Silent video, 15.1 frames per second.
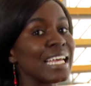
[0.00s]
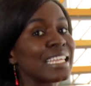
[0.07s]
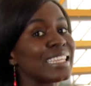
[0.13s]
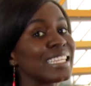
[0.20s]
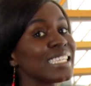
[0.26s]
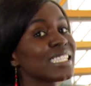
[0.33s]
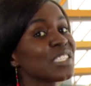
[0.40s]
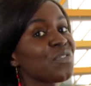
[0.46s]

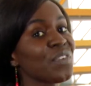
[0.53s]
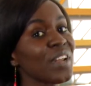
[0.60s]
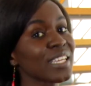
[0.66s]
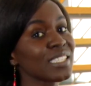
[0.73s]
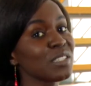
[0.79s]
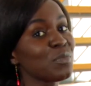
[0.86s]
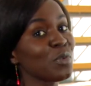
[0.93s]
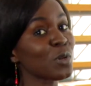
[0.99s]
This
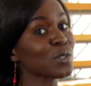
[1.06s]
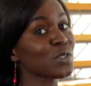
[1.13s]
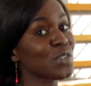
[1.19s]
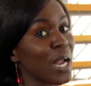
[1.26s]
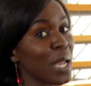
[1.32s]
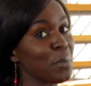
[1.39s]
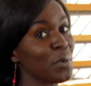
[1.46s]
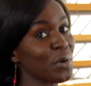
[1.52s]
flexible
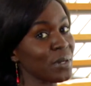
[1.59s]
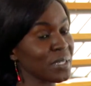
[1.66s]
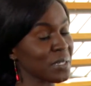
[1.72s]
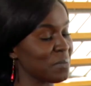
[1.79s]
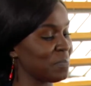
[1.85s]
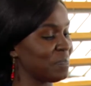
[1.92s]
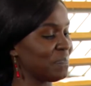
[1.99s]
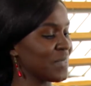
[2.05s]
tripod
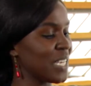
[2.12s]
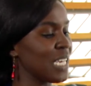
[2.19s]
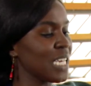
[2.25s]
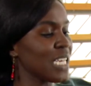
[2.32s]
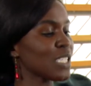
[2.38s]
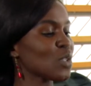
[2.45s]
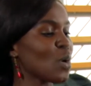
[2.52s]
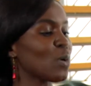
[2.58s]

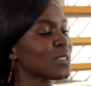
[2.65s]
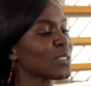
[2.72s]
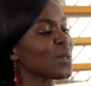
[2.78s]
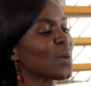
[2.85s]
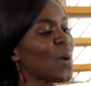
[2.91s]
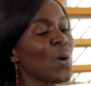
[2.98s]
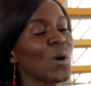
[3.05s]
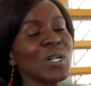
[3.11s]
is also
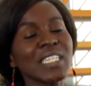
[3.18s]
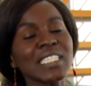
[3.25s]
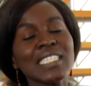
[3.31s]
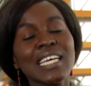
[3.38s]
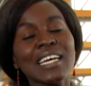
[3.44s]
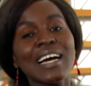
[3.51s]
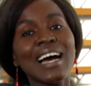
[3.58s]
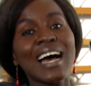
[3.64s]
called
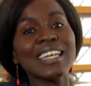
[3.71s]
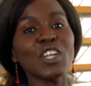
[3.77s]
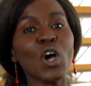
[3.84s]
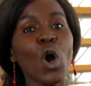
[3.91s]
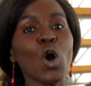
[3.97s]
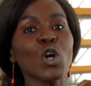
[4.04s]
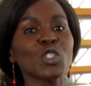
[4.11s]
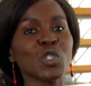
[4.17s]
an
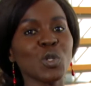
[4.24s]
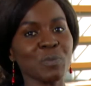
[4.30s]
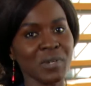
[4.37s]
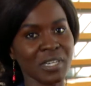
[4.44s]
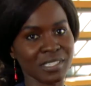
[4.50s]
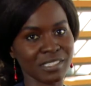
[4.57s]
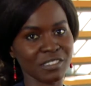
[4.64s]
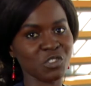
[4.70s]

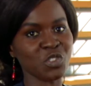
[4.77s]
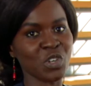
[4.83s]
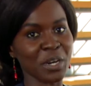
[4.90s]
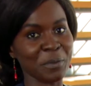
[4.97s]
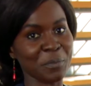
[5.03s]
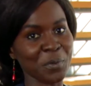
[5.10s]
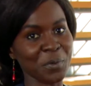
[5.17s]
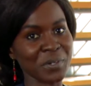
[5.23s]
octopus
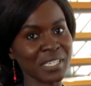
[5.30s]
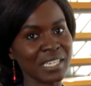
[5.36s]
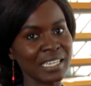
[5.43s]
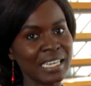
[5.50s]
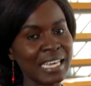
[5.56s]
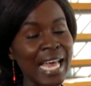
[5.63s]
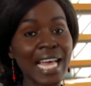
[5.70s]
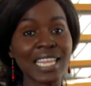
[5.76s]
tripod,
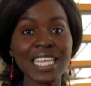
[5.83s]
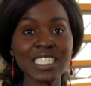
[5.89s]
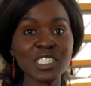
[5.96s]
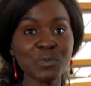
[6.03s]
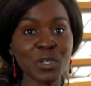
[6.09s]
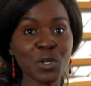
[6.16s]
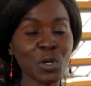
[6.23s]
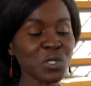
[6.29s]
and that's
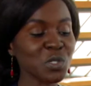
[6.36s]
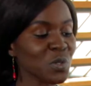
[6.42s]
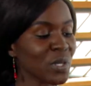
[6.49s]
because you